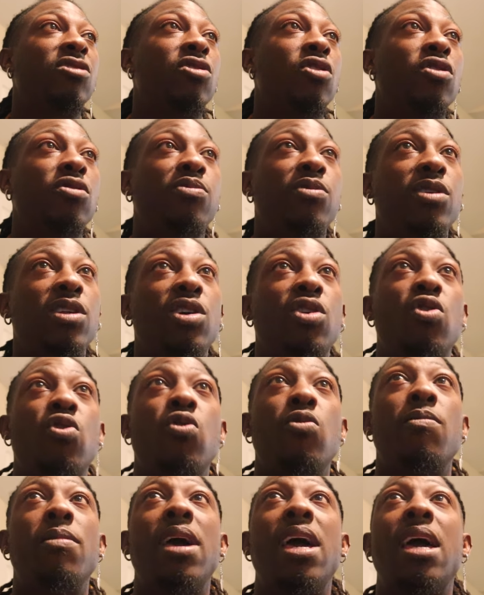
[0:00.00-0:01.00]
So it's pretty
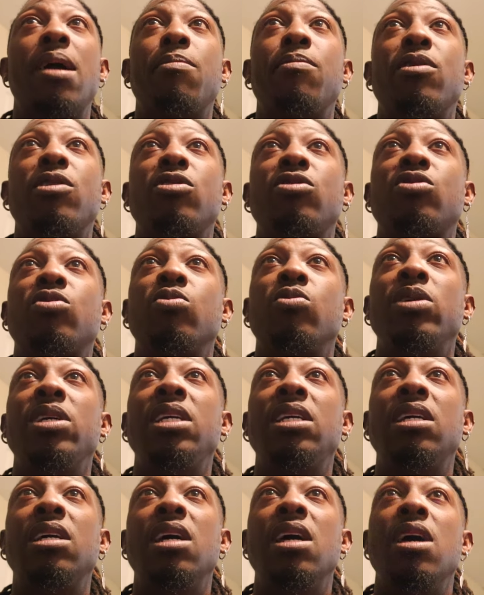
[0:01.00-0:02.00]
cool, man.
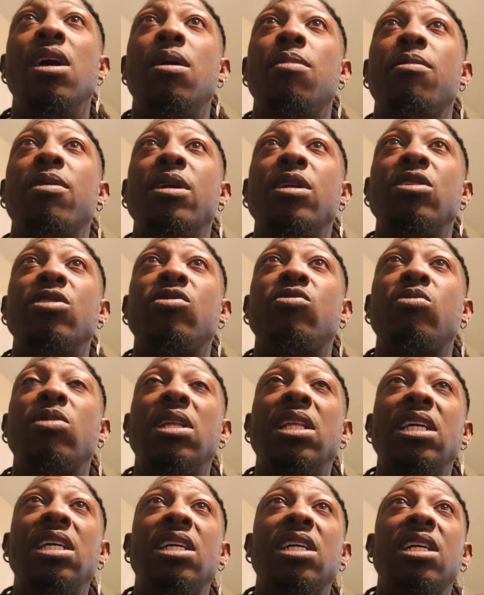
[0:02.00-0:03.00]
Bittersweet, but it was
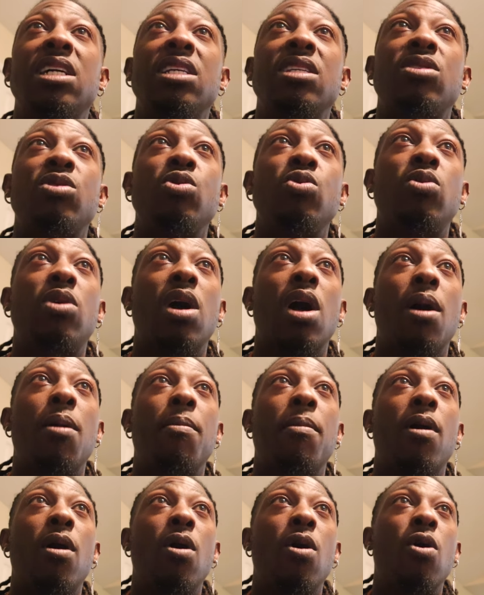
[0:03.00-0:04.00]
really good to
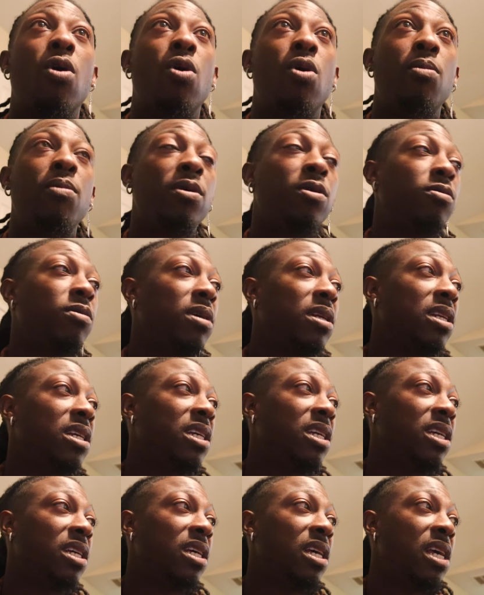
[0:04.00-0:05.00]
come home and
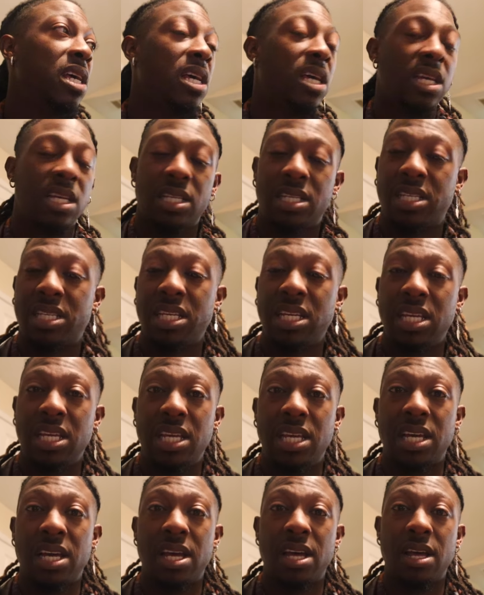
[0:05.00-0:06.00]
really
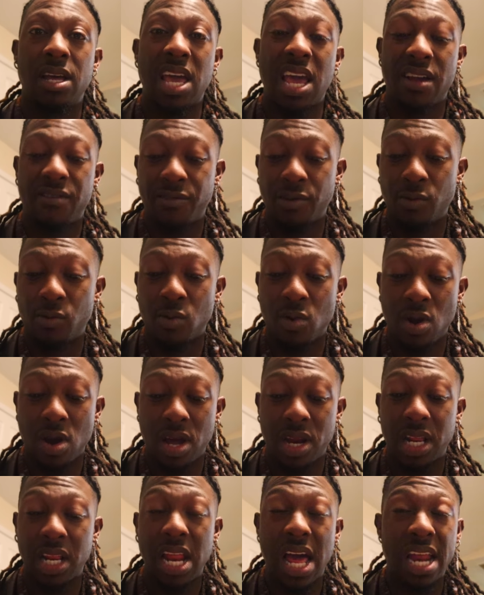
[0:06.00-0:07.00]
see
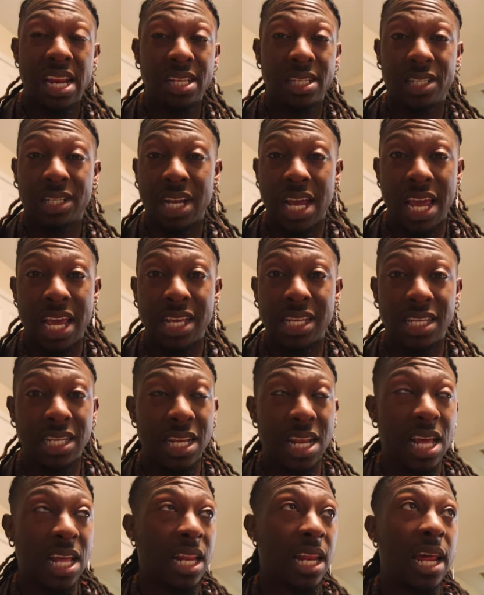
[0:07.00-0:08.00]
everyone. A lot has changed
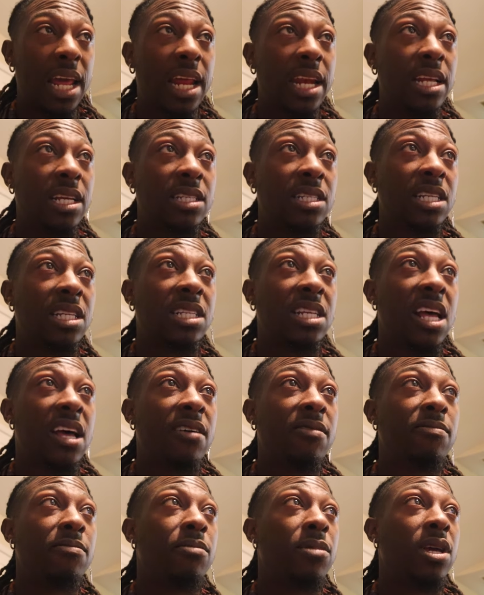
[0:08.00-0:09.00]
in Atlanta since
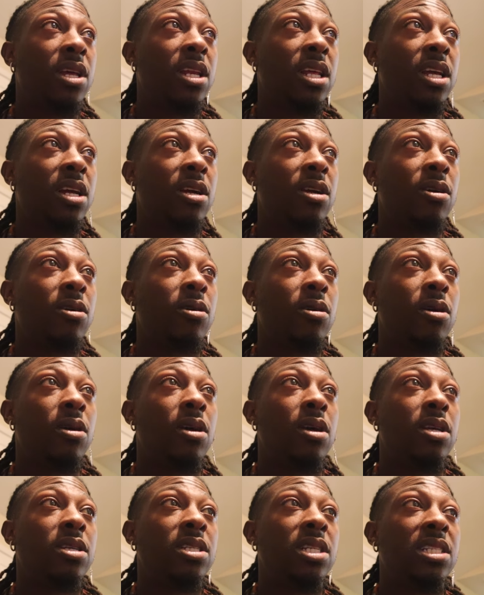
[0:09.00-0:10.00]
I've been here,
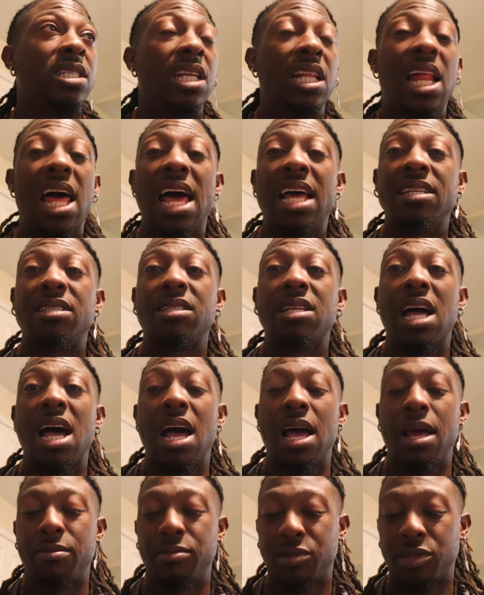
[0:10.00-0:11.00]
since the last
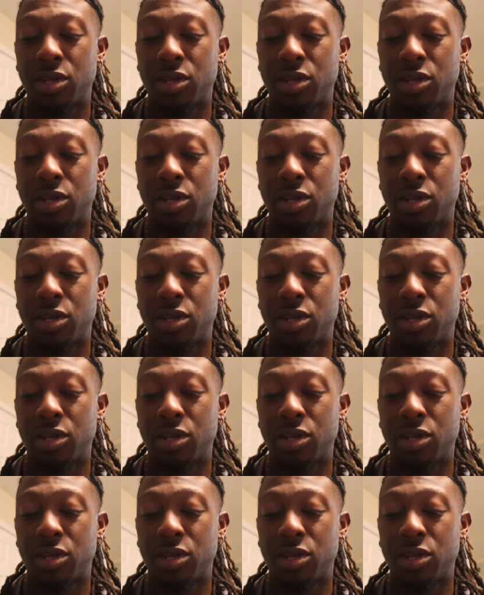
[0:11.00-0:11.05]
time.